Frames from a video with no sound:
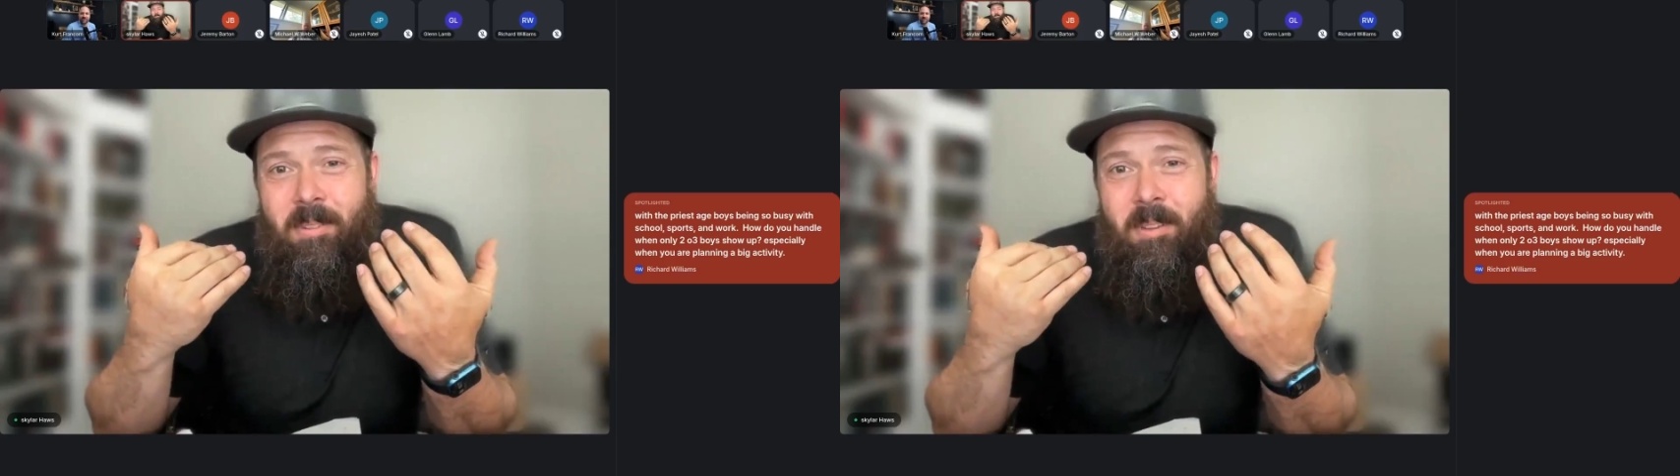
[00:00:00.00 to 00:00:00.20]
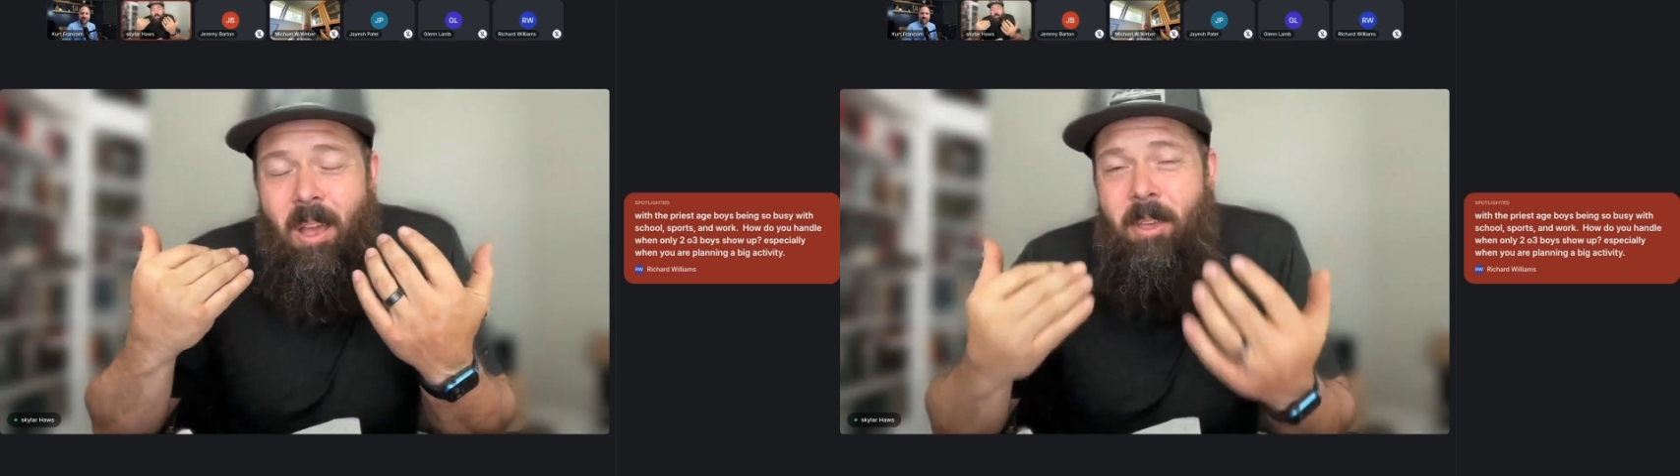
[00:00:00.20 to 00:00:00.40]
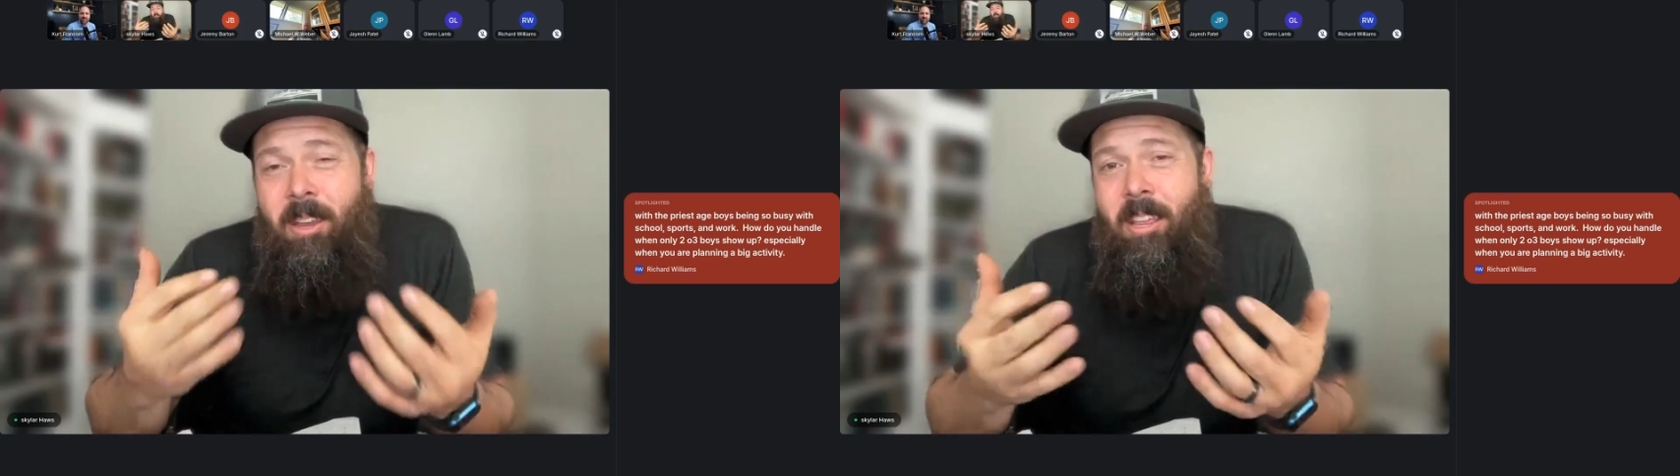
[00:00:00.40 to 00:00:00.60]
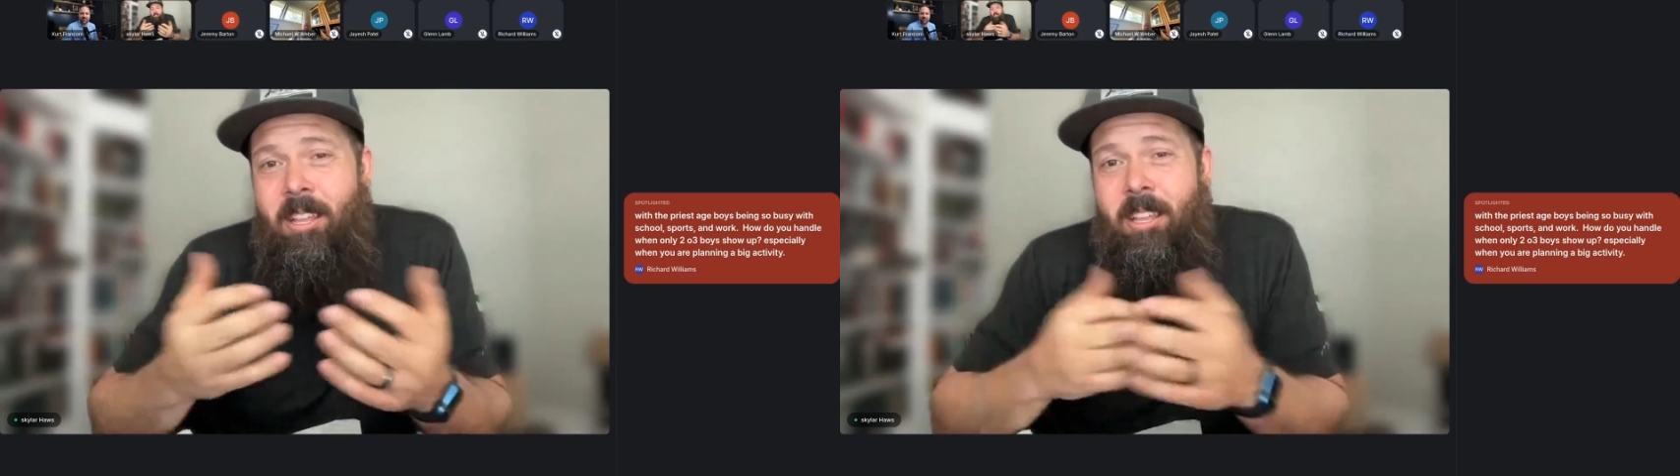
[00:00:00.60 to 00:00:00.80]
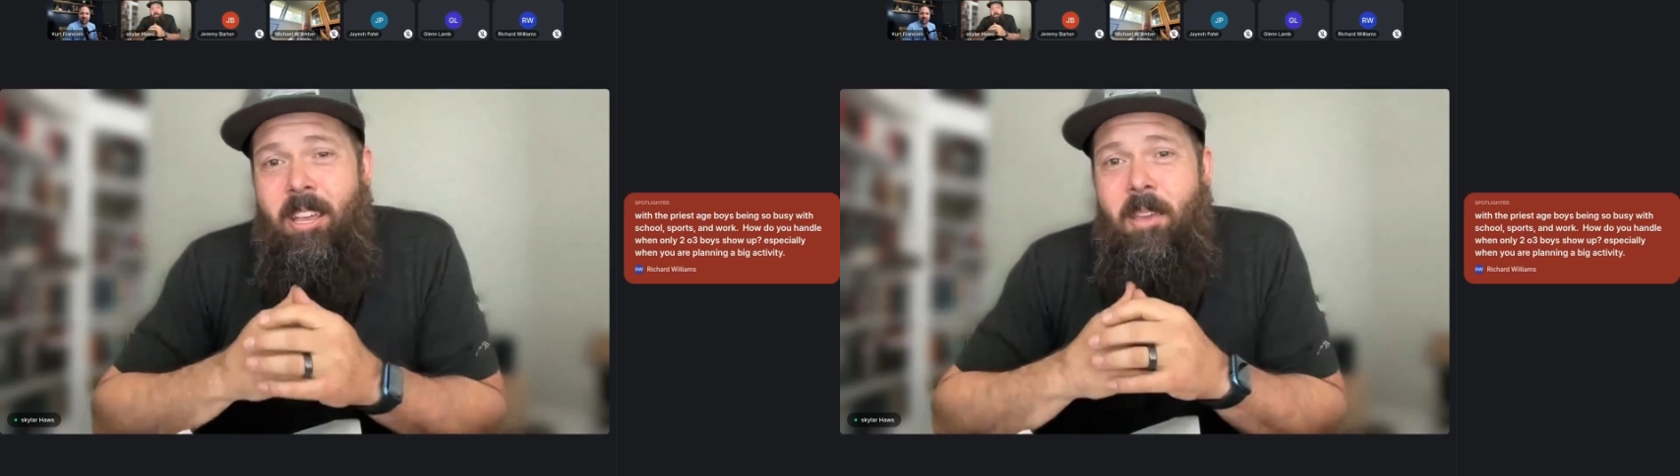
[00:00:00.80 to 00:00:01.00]
I mean,
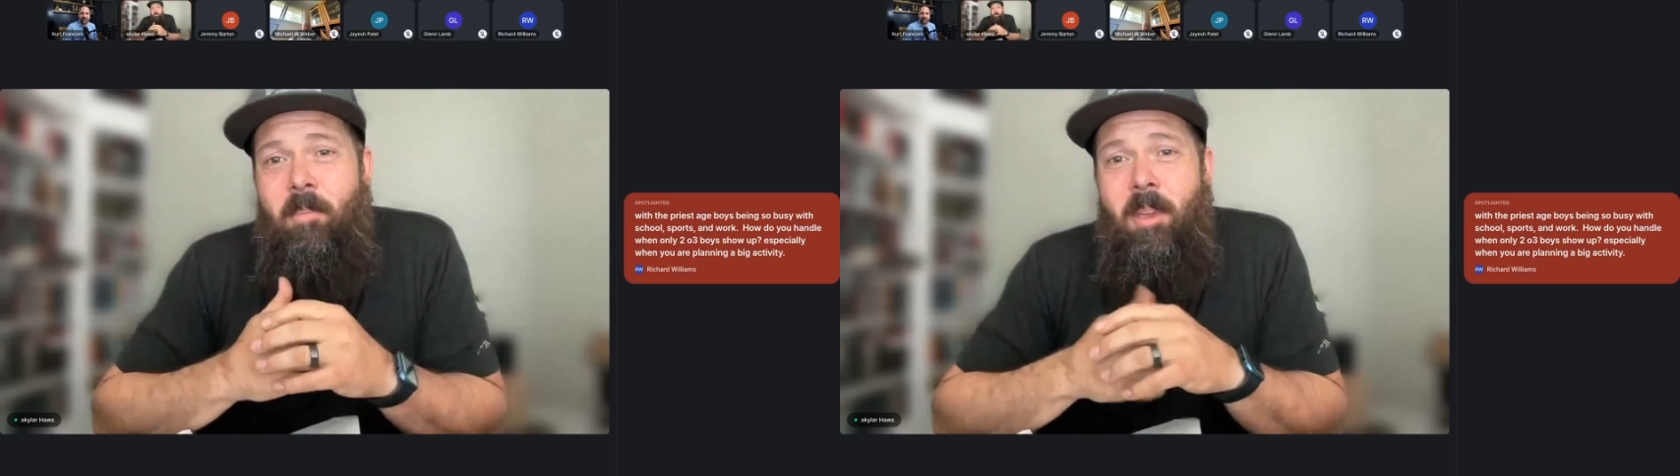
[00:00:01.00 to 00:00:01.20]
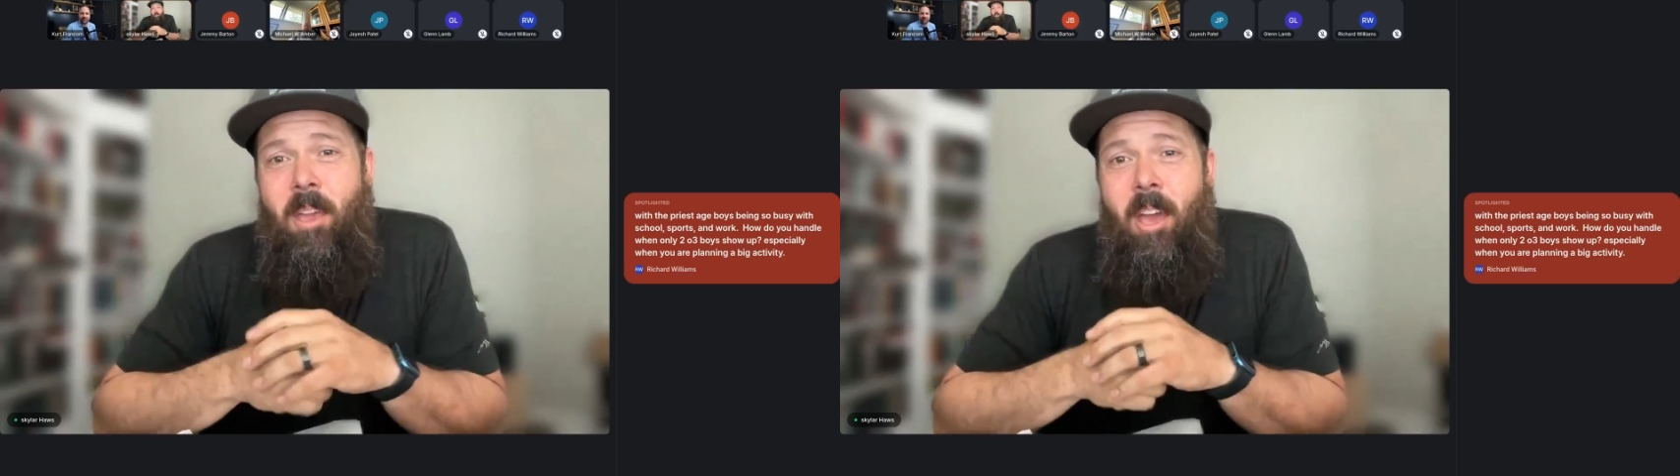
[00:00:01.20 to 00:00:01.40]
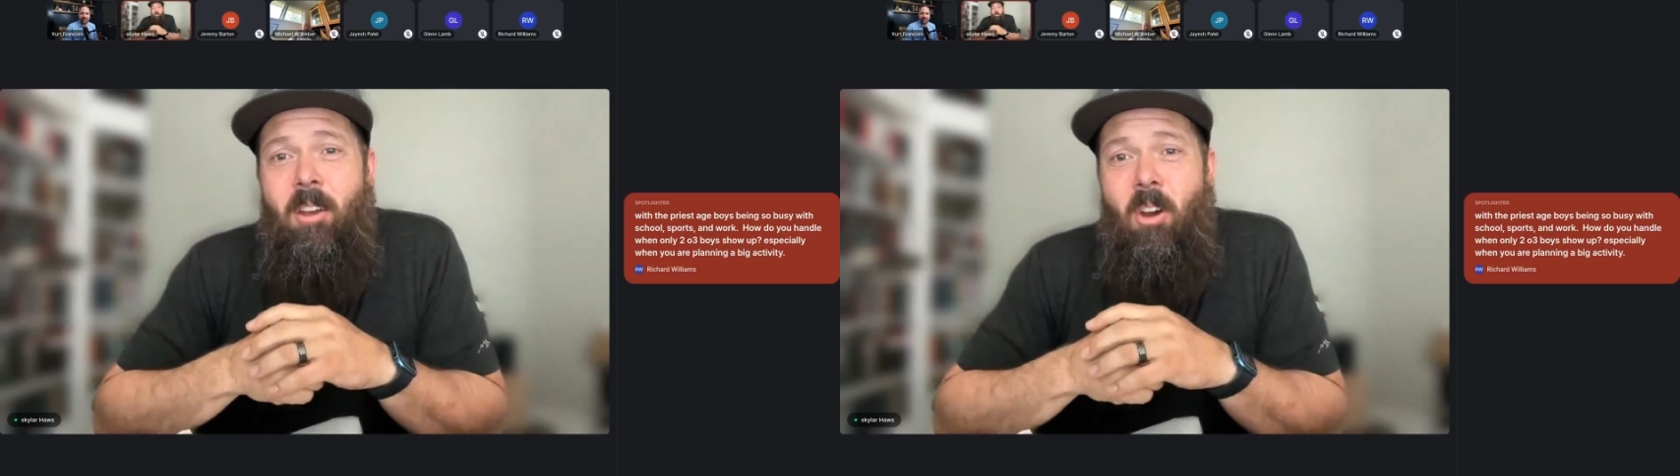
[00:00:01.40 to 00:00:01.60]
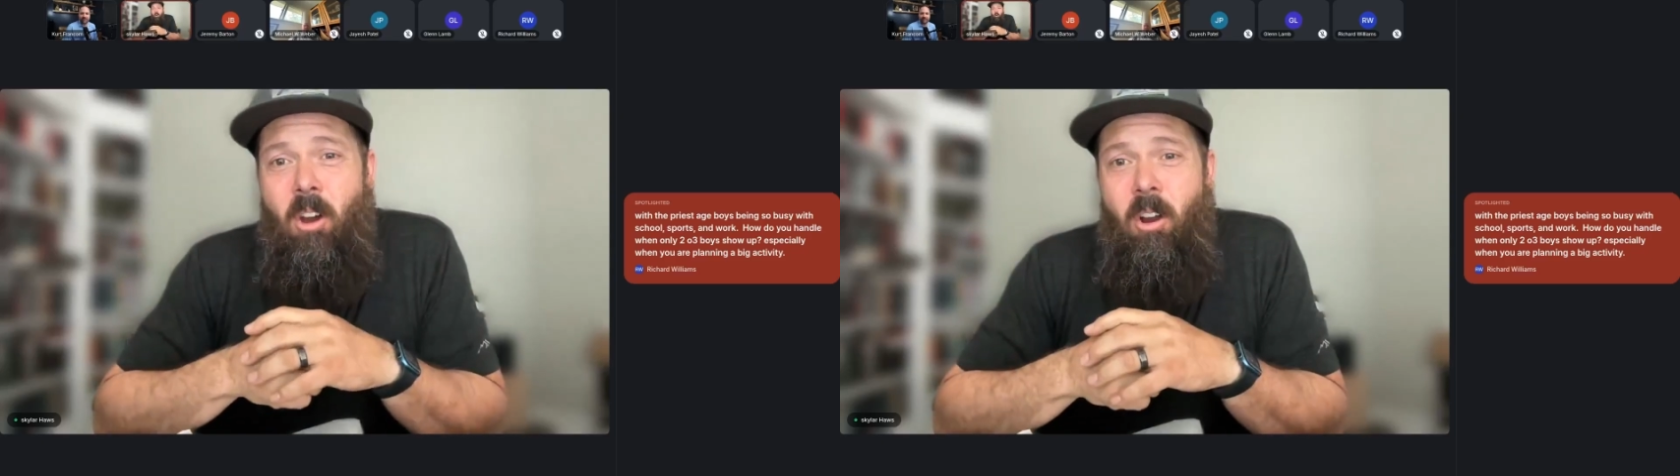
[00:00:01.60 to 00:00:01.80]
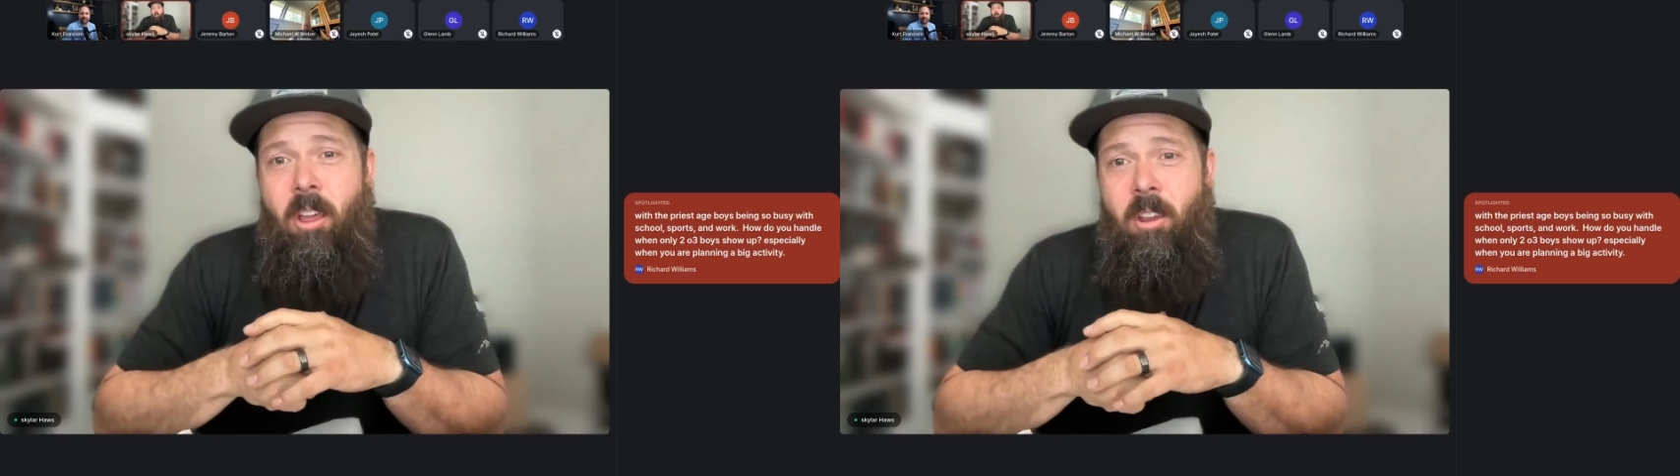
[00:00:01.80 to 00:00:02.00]
it can be kind of
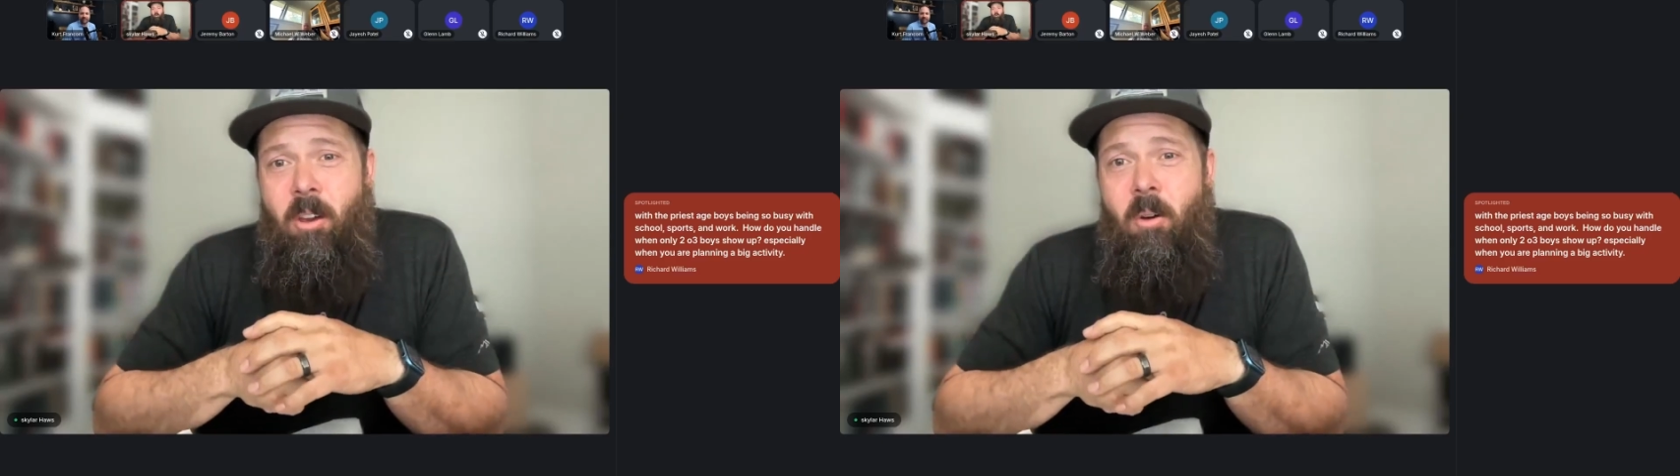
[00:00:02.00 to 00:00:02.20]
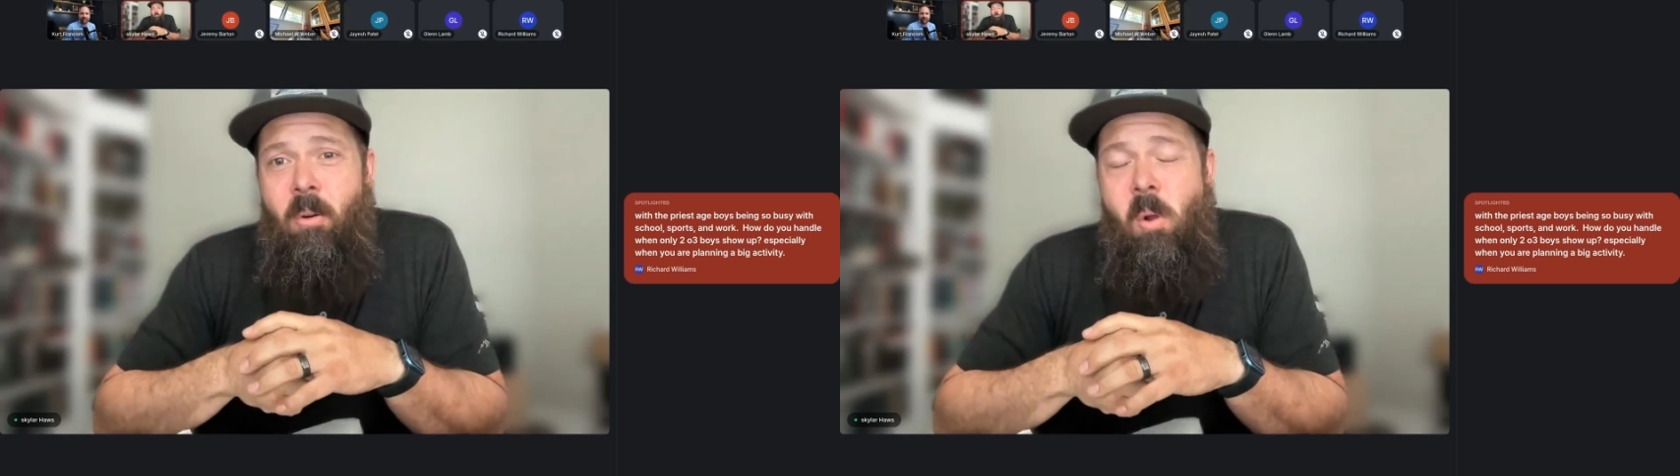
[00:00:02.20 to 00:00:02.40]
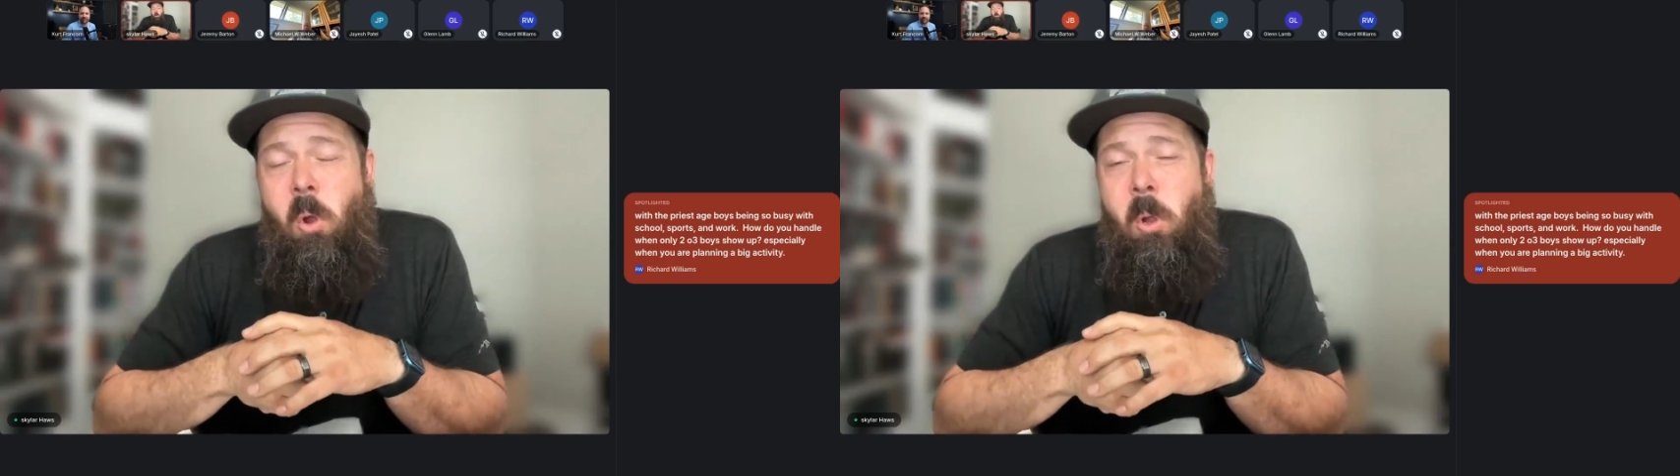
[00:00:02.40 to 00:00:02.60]
hard, I know,